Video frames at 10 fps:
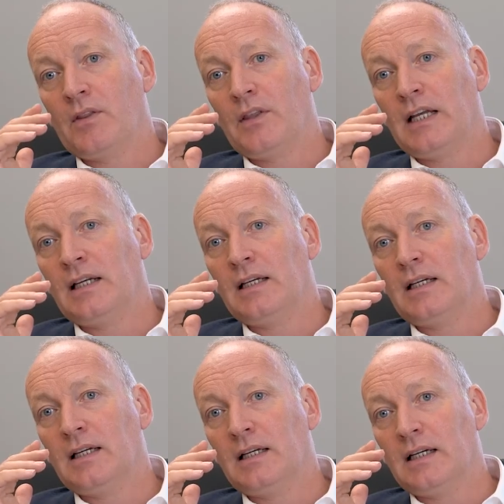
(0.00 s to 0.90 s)
then
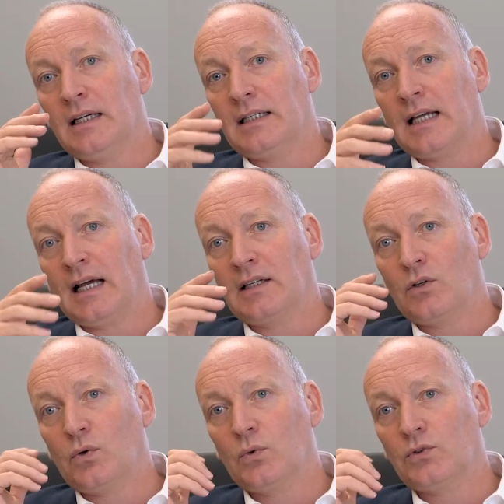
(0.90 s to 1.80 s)
it can
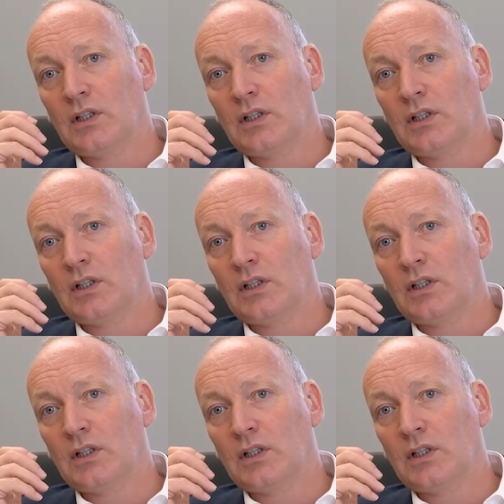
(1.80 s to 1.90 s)
cause